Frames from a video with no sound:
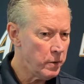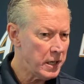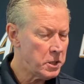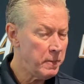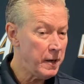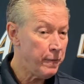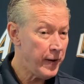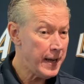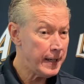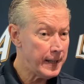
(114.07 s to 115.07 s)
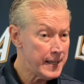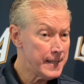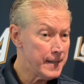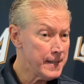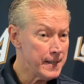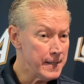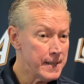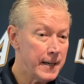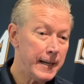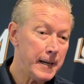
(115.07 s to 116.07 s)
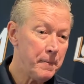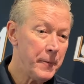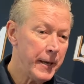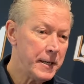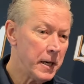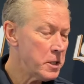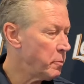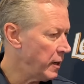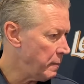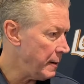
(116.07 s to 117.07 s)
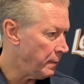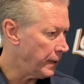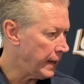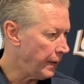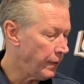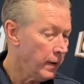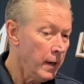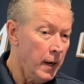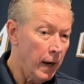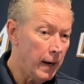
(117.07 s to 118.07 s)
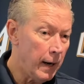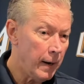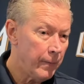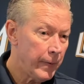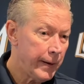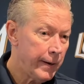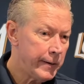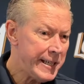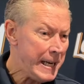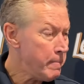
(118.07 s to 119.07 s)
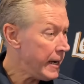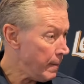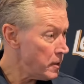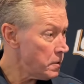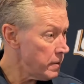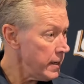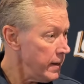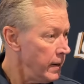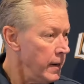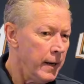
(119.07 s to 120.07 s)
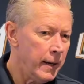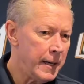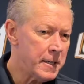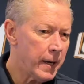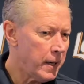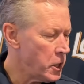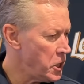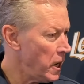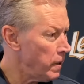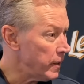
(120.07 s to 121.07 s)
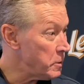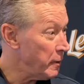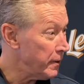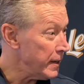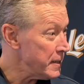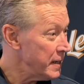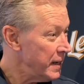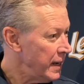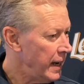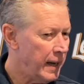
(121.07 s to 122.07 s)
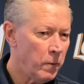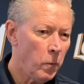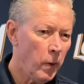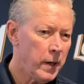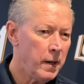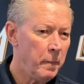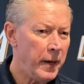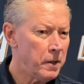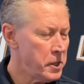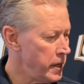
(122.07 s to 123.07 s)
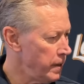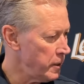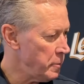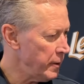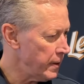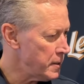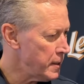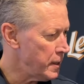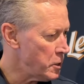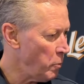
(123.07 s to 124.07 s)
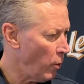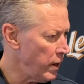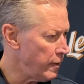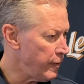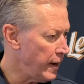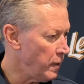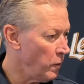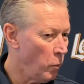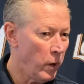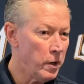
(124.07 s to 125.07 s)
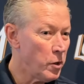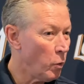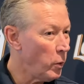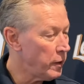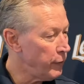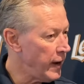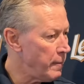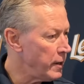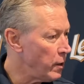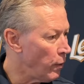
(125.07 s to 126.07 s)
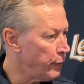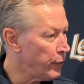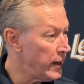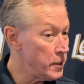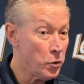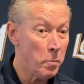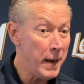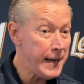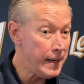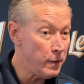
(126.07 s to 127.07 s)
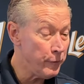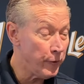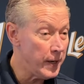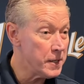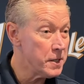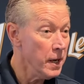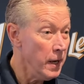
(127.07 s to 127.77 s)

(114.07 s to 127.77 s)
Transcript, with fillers: get to be a fan at this distance, it does bring people together. Team chemistry is like a shared experience. And what better shared experience than a sporting event where you're with family or friends or making new friends,